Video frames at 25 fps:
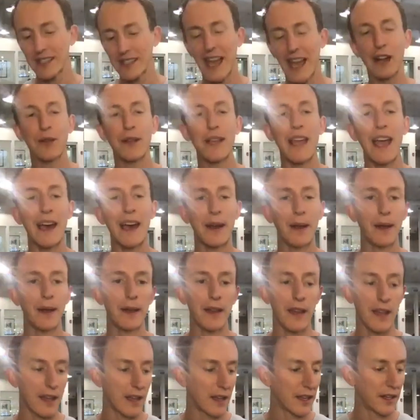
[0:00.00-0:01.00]
exactly how
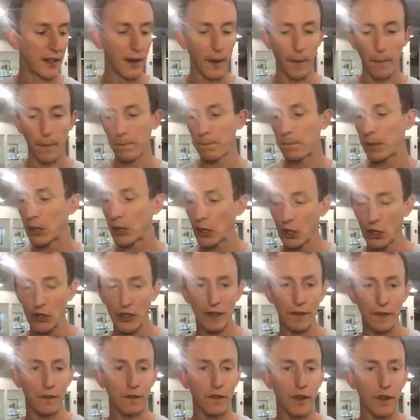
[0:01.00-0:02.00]
to
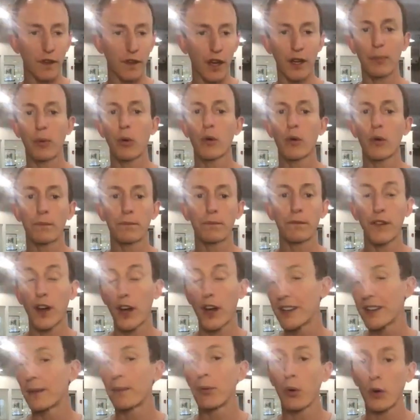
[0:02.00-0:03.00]
build and fund
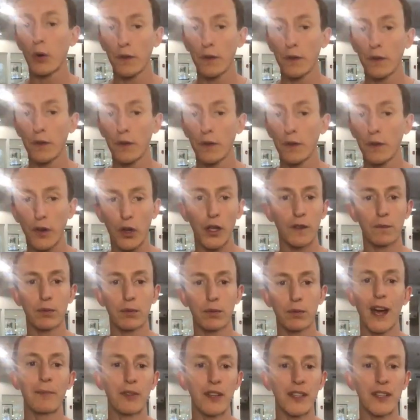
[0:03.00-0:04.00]
a
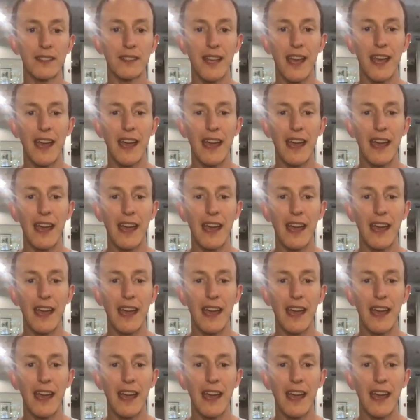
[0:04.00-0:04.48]
portfolio of properties,